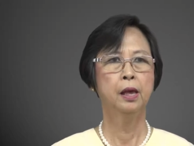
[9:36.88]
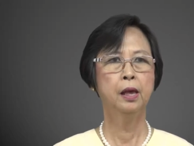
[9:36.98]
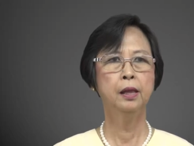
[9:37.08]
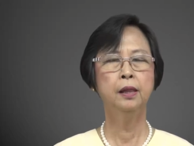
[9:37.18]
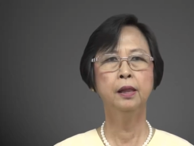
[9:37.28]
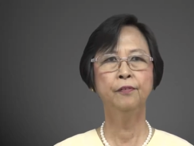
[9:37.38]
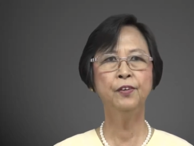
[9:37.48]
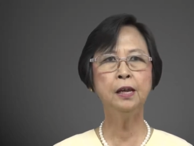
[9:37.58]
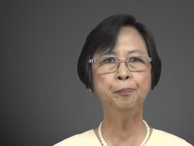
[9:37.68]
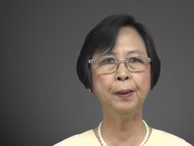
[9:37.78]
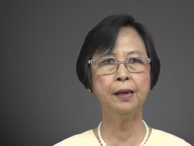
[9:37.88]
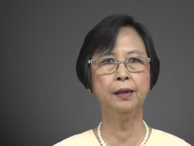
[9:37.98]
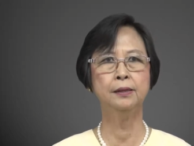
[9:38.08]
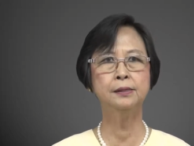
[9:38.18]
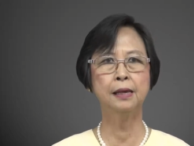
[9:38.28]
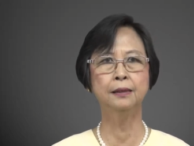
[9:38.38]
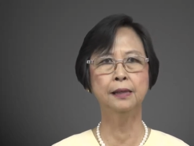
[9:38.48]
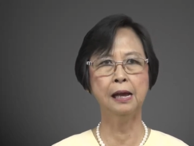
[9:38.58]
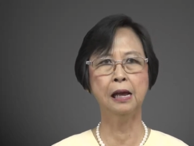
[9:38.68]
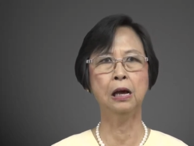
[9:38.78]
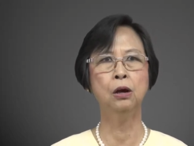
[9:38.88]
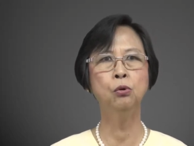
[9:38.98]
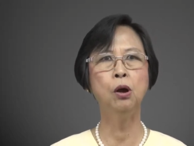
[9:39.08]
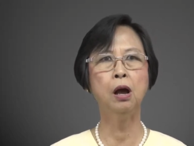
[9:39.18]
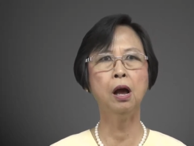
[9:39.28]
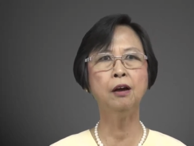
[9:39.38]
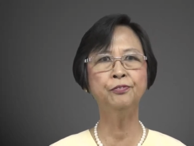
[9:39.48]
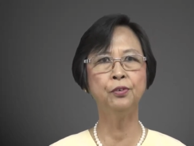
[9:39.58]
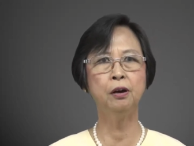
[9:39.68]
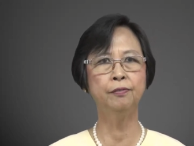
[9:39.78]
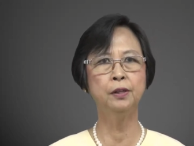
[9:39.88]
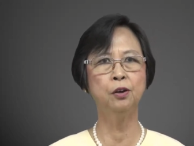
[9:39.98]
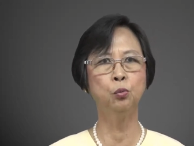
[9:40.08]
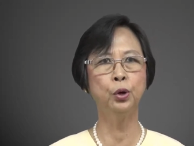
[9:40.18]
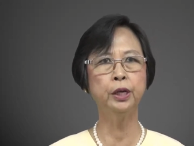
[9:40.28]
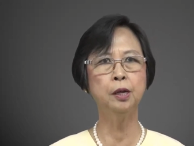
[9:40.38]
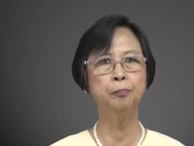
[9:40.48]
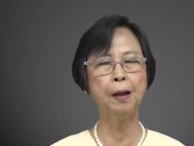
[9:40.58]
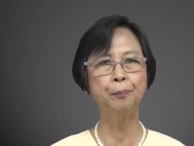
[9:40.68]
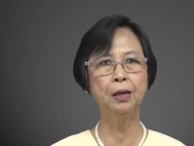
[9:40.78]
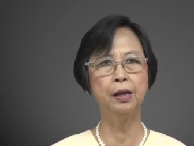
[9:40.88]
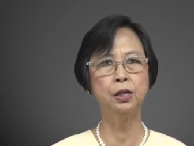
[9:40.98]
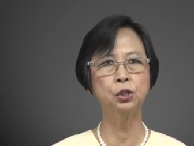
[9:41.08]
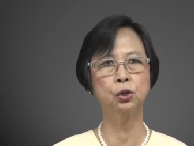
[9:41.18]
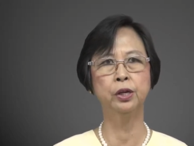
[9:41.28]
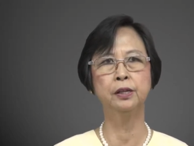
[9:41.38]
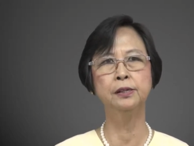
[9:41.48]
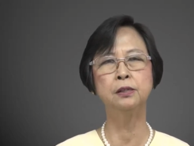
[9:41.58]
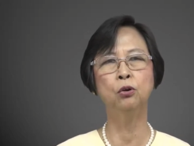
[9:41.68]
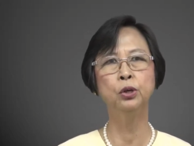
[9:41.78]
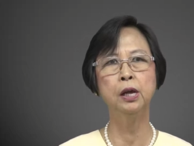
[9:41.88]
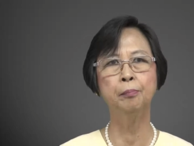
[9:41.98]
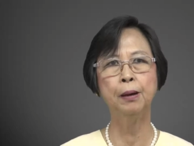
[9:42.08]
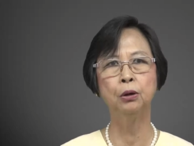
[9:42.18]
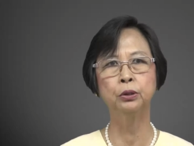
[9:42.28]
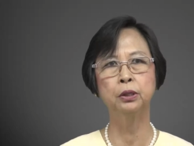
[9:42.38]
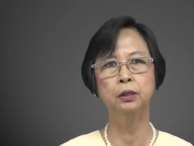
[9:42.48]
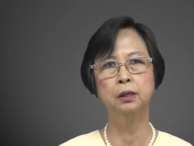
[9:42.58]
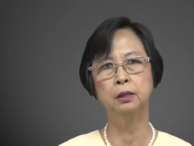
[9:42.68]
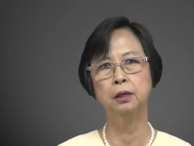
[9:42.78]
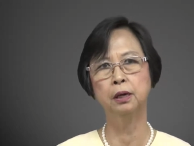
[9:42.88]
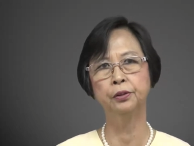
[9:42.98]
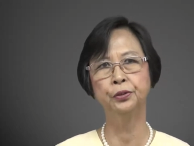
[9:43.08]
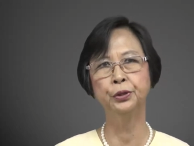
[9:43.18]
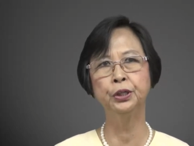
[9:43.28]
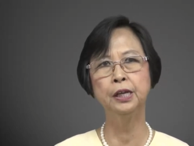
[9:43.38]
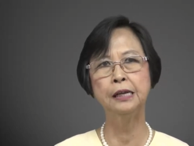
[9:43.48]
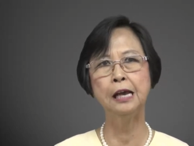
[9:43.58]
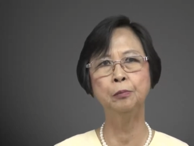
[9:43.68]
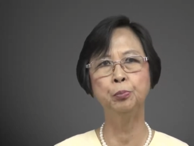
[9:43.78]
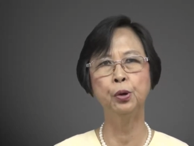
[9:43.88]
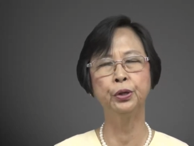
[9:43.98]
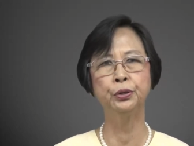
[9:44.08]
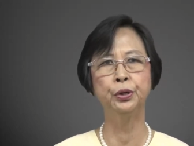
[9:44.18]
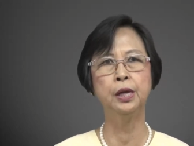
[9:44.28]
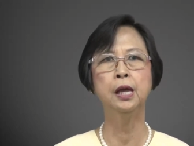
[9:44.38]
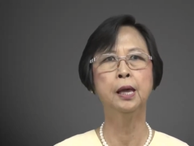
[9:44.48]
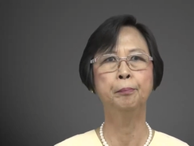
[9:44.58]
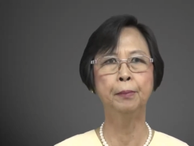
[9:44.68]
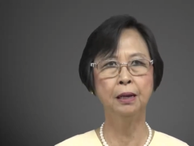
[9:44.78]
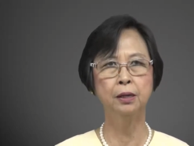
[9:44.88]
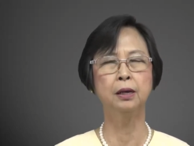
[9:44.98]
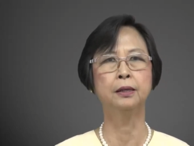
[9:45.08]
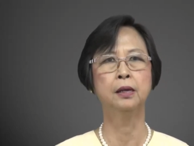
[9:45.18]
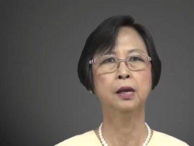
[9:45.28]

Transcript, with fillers: In the Philippines at now, half of the working population is only about uh, 39.3 million.